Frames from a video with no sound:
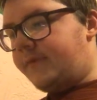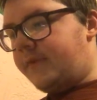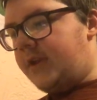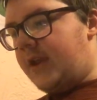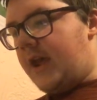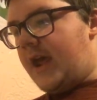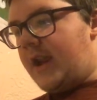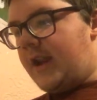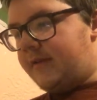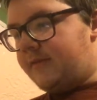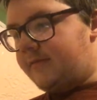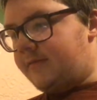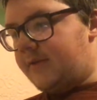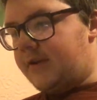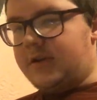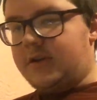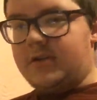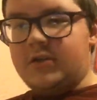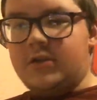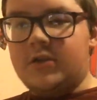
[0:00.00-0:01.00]
Yeah, that's
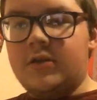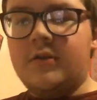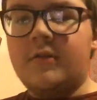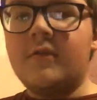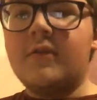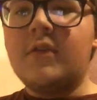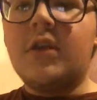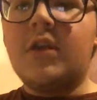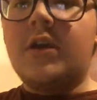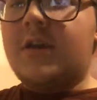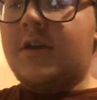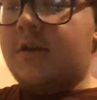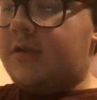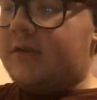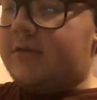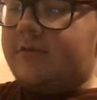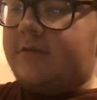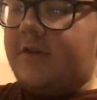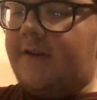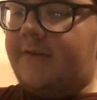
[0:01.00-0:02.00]
right.
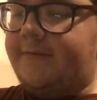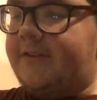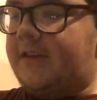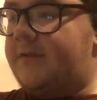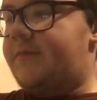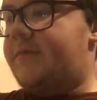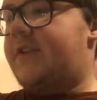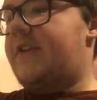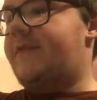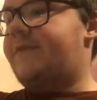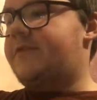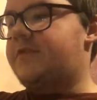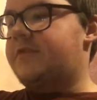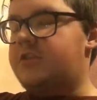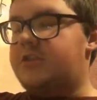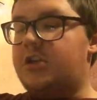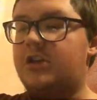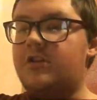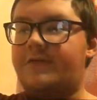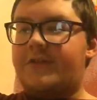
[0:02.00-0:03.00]
12 teams left. So
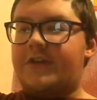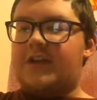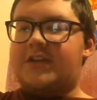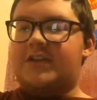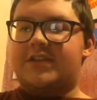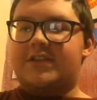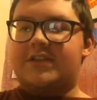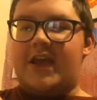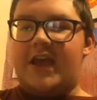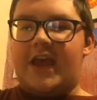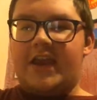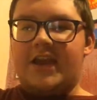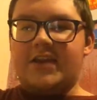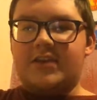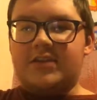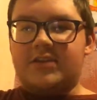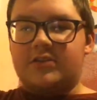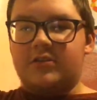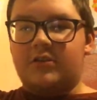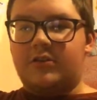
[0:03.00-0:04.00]
2 versus
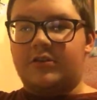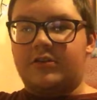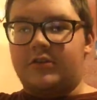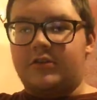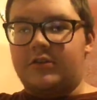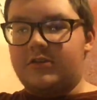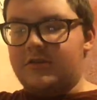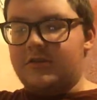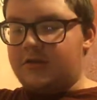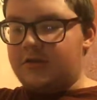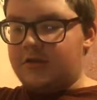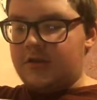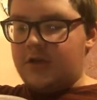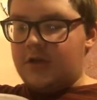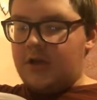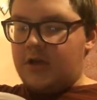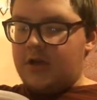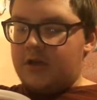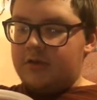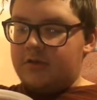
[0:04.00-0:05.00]
8. Don't
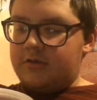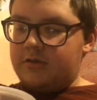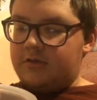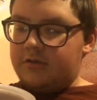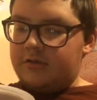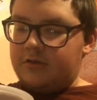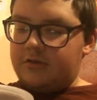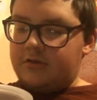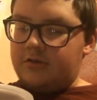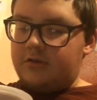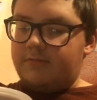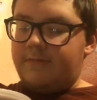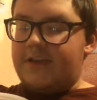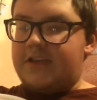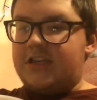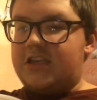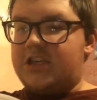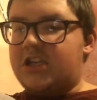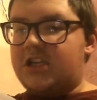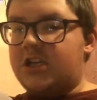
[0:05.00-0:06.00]
know
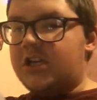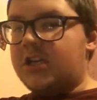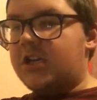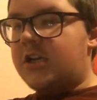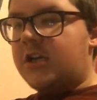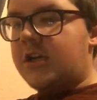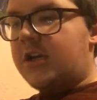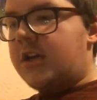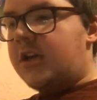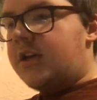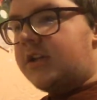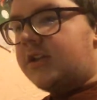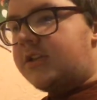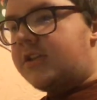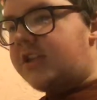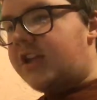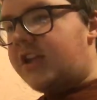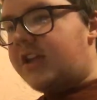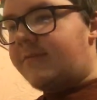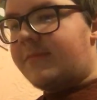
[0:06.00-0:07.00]
which
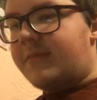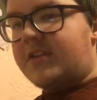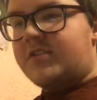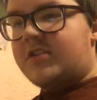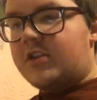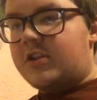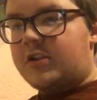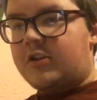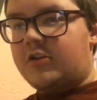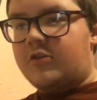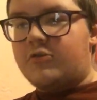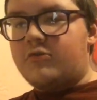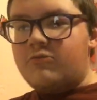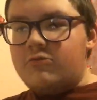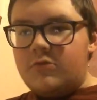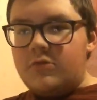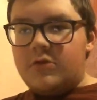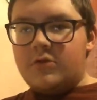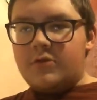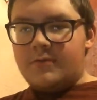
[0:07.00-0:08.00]
team is
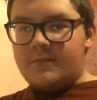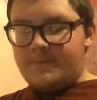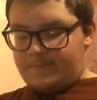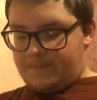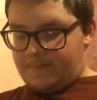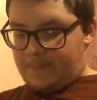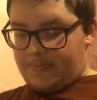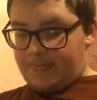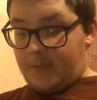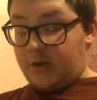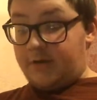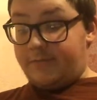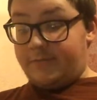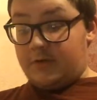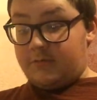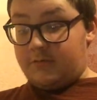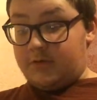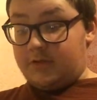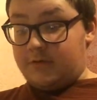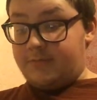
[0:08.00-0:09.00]
who? Don't even
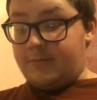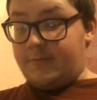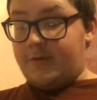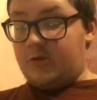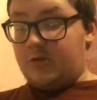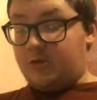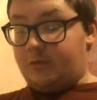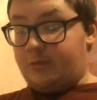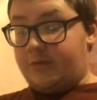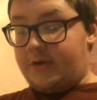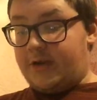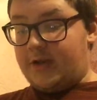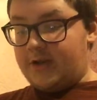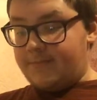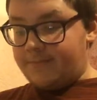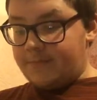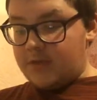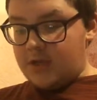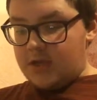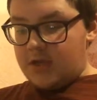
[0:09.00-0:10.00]
know what number Middlesbrough are.
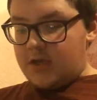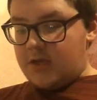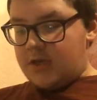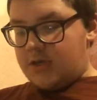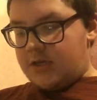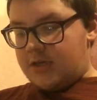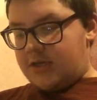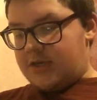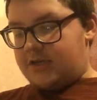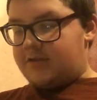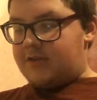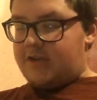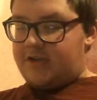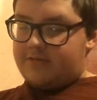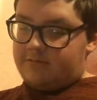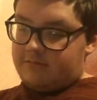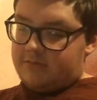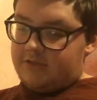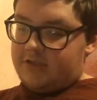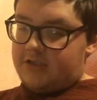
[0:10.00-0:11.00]
This
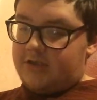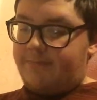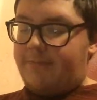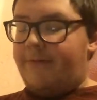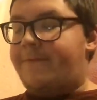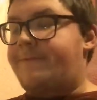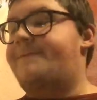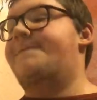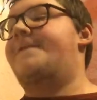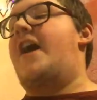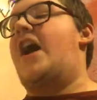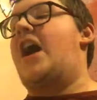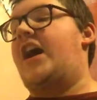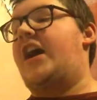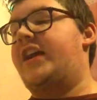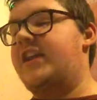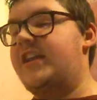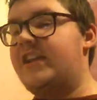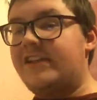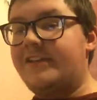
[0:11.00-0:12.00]
next one's number
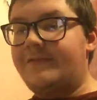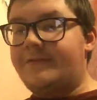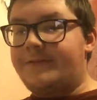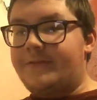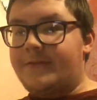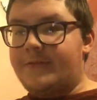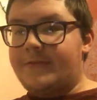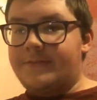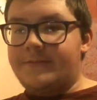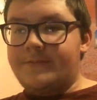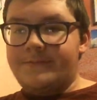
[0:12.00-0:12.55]
5.